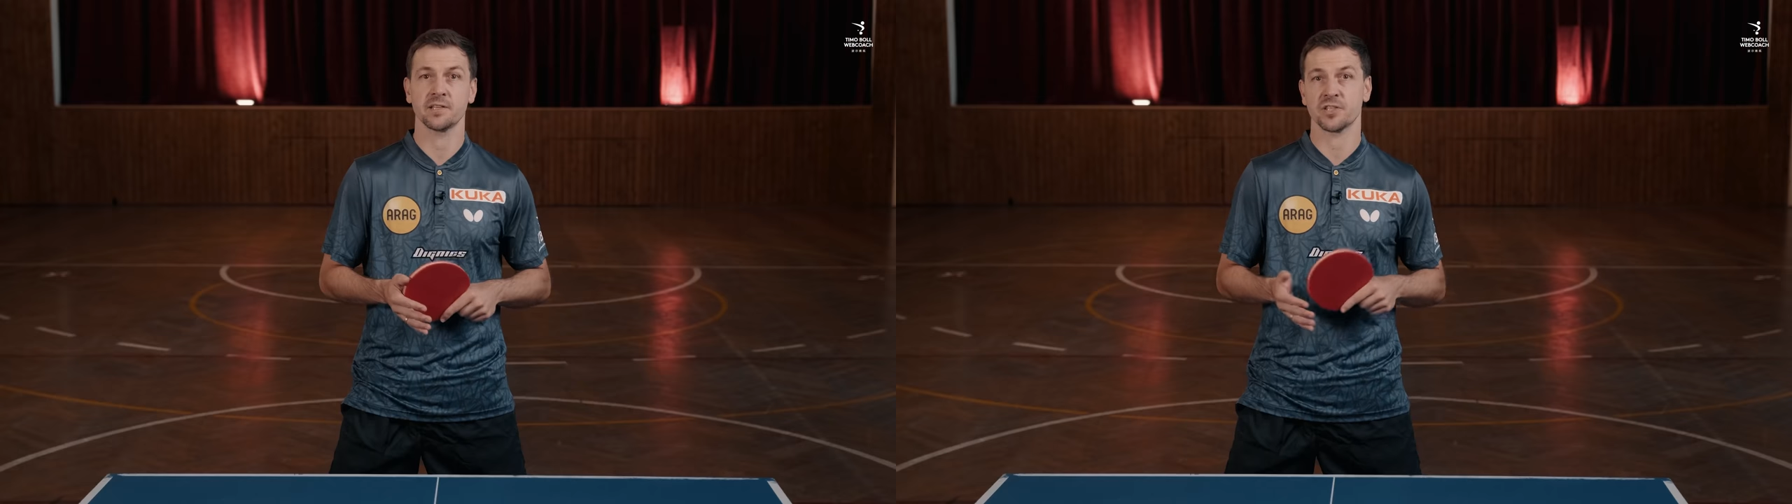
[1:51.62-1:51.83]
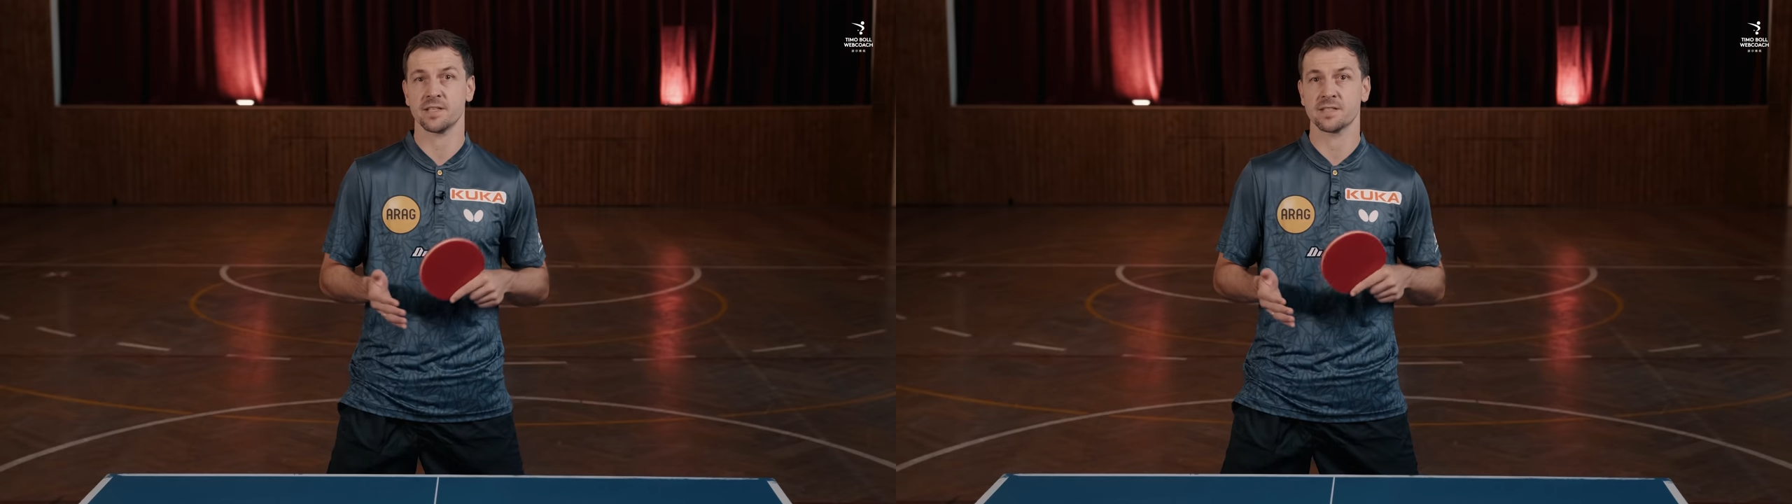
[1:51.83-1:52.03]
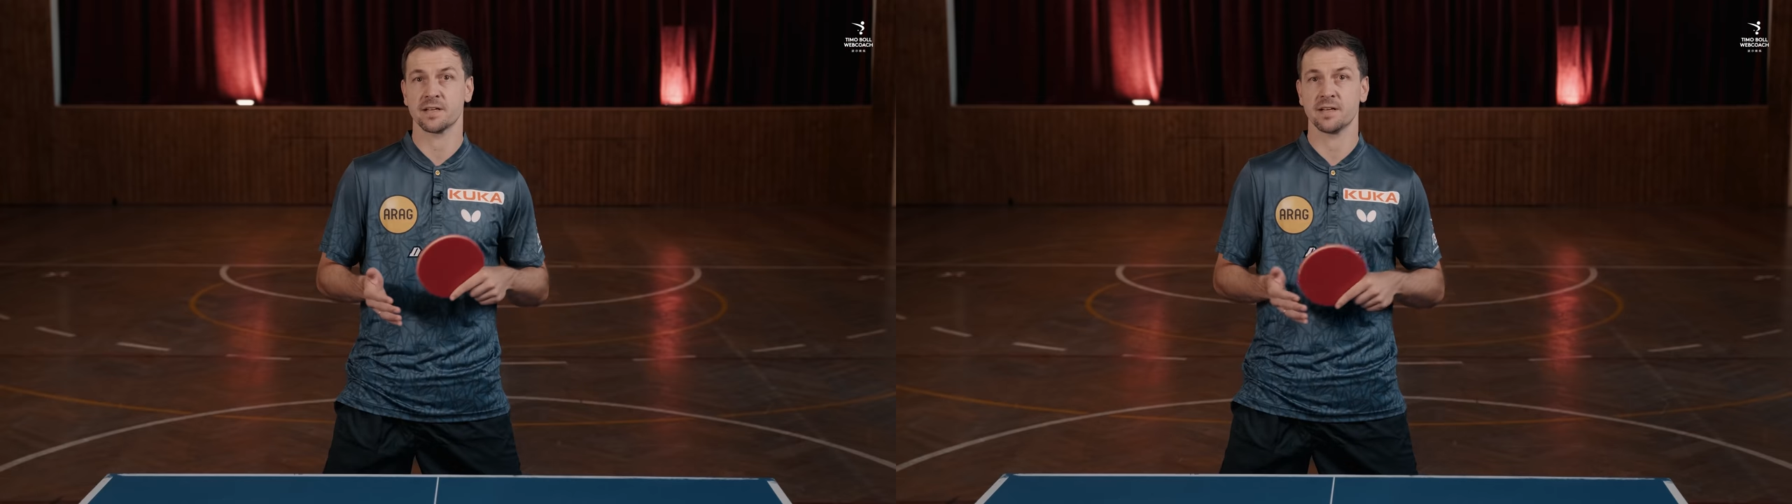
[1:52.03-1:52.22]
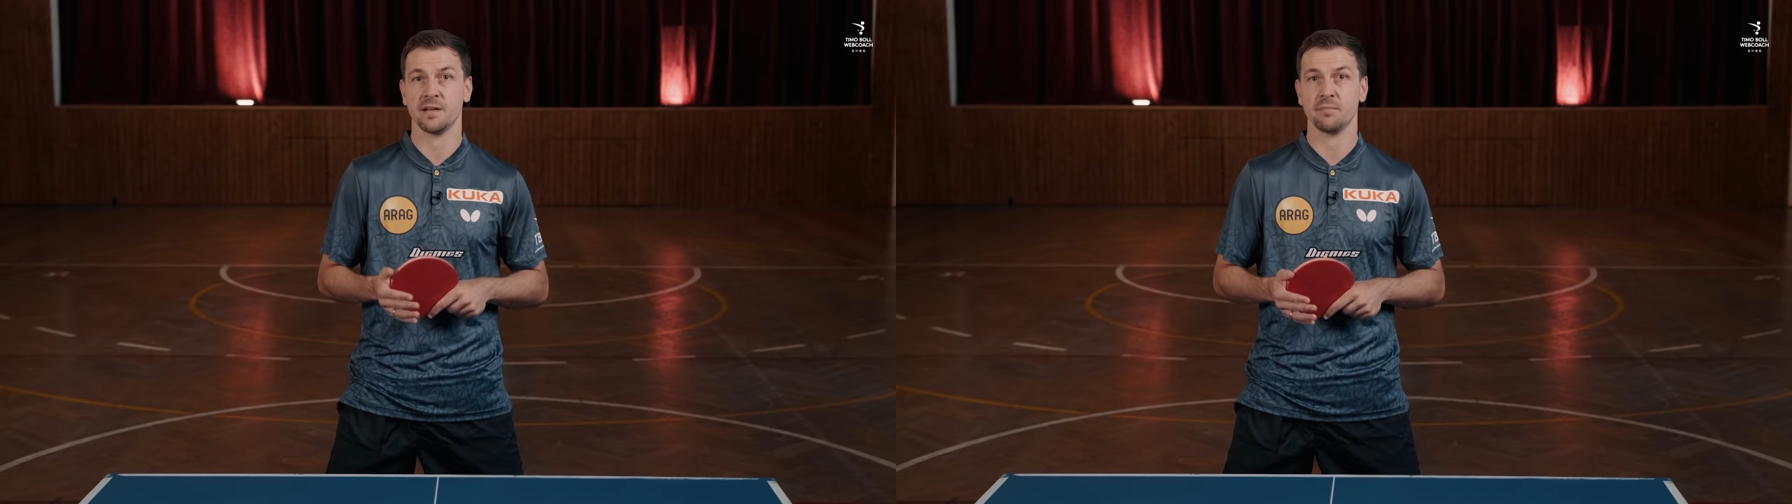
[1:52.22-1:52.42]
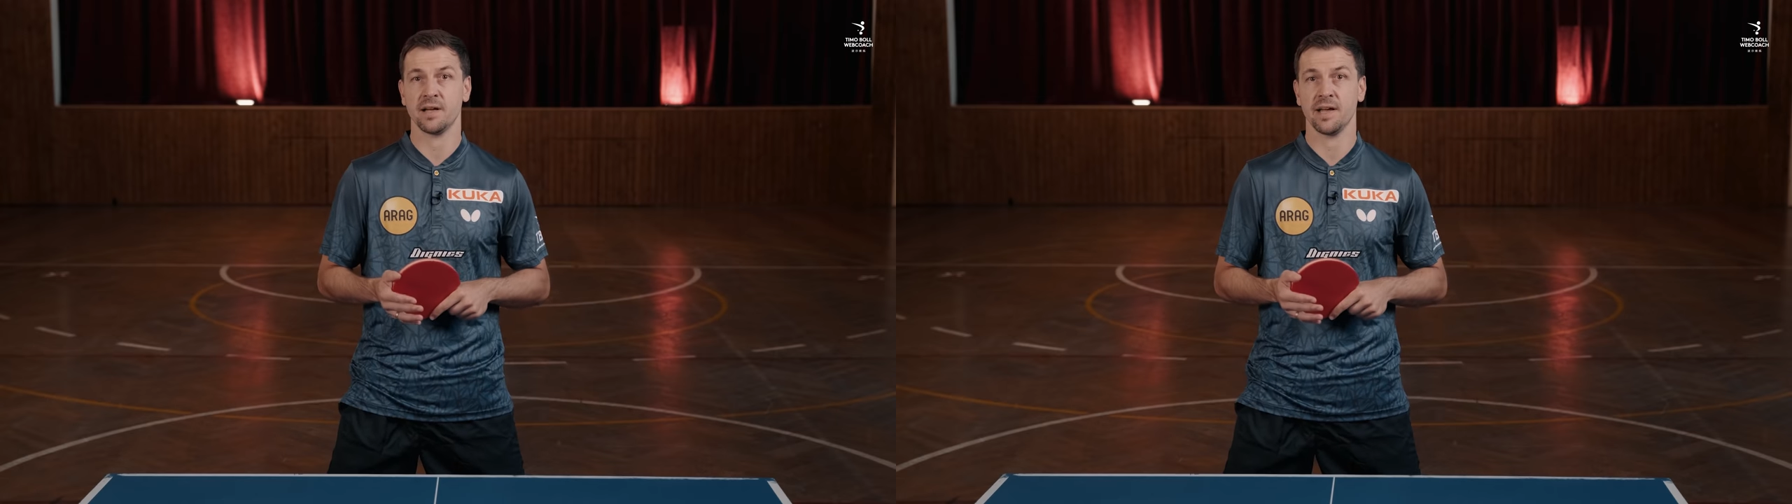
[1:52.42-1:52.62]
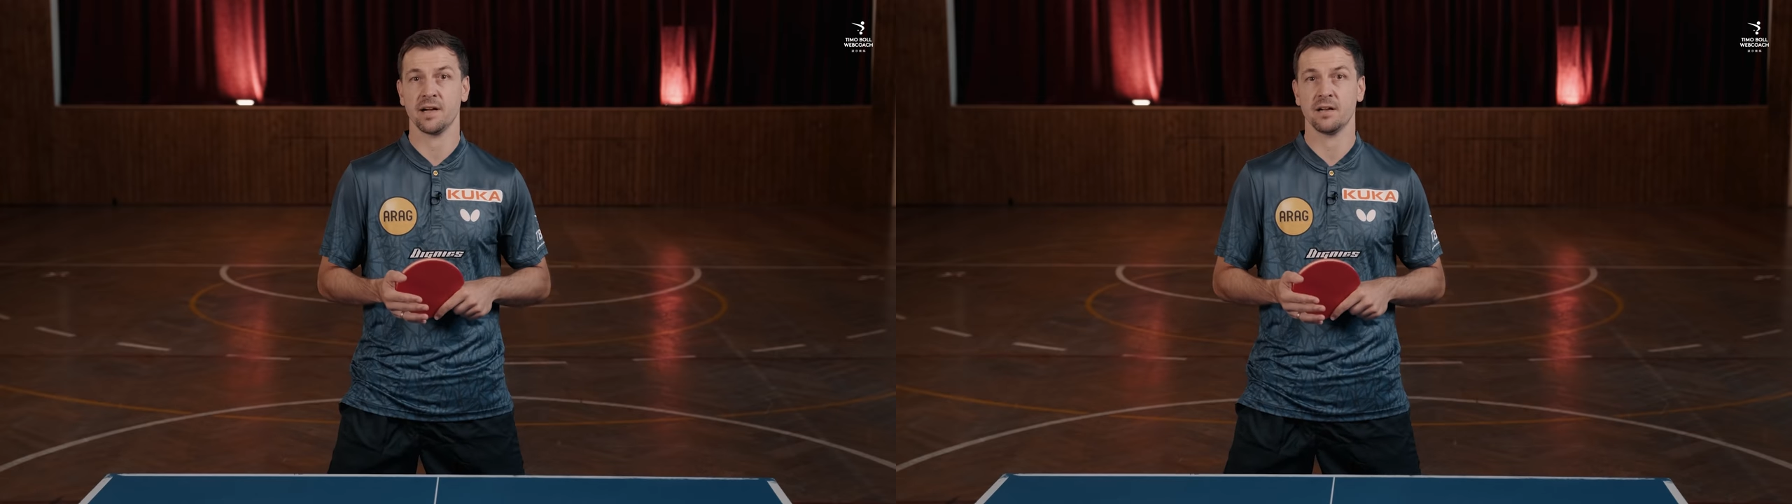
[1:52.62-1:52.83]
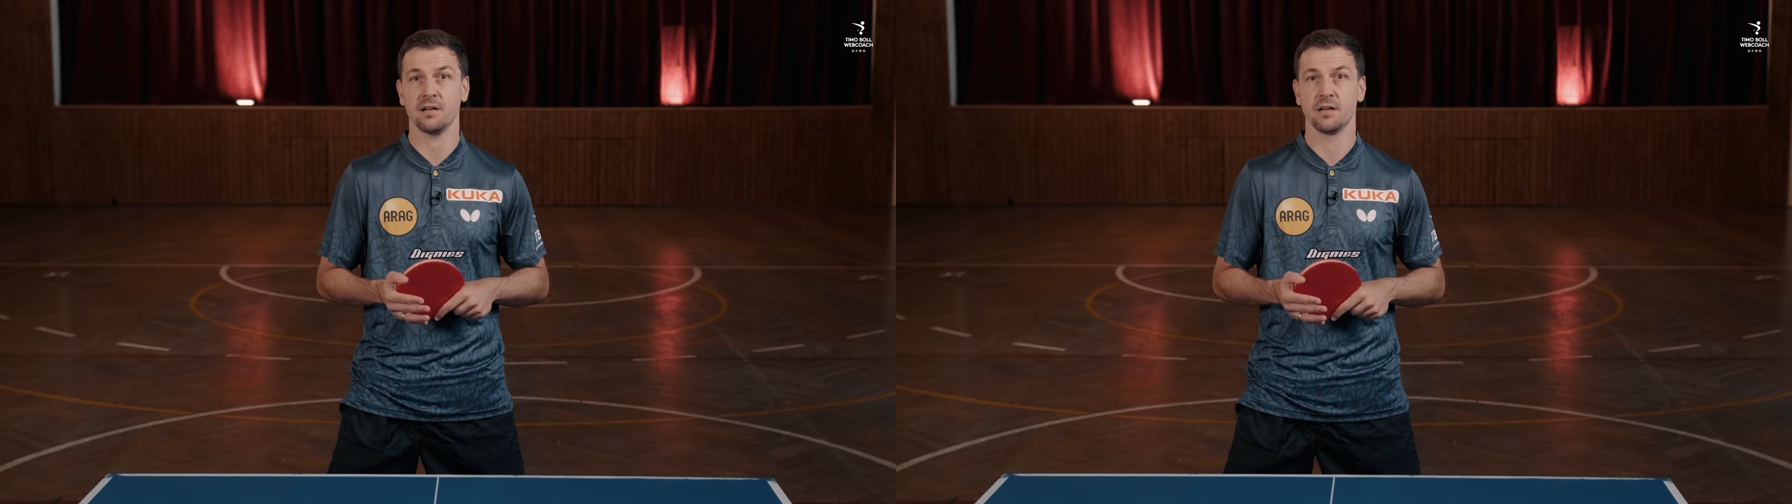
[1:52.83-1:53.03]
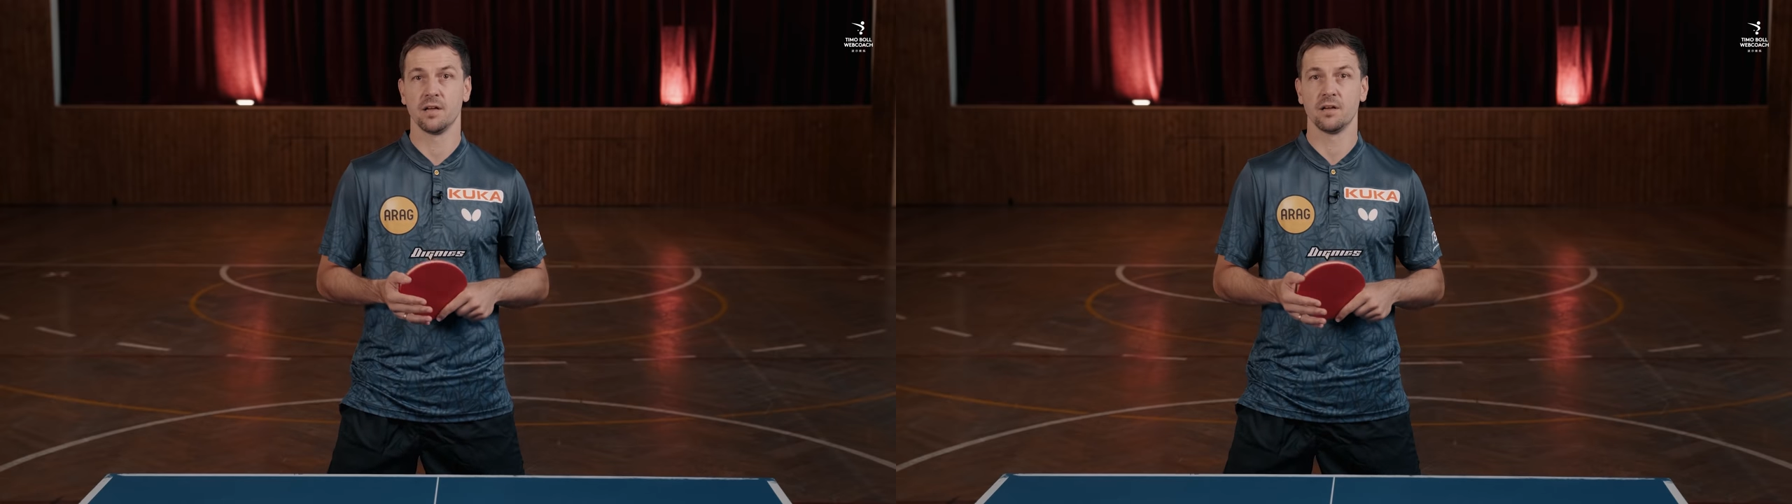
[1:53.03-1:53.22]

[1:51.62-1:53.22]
adjust the club angle